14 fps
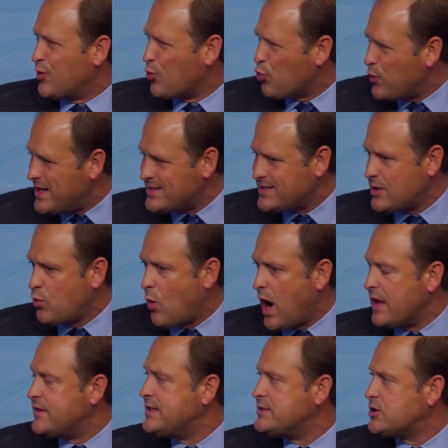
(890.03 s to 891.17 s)
The reason
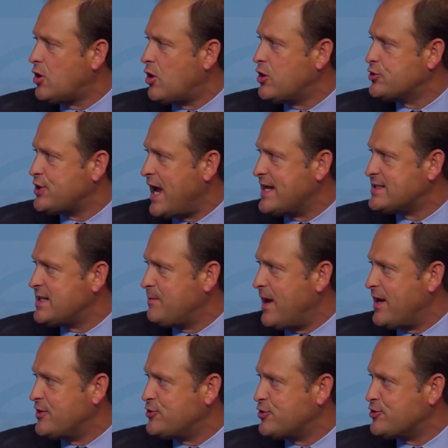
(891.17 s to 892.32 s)
why these large asset
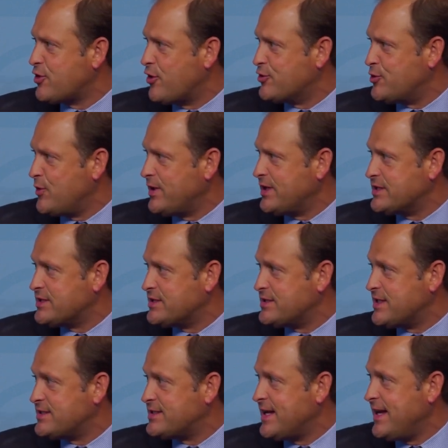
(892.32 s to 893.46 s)
managers are doing this is
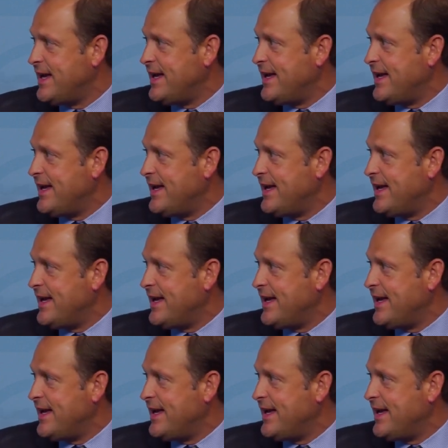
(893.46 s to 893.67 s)
it's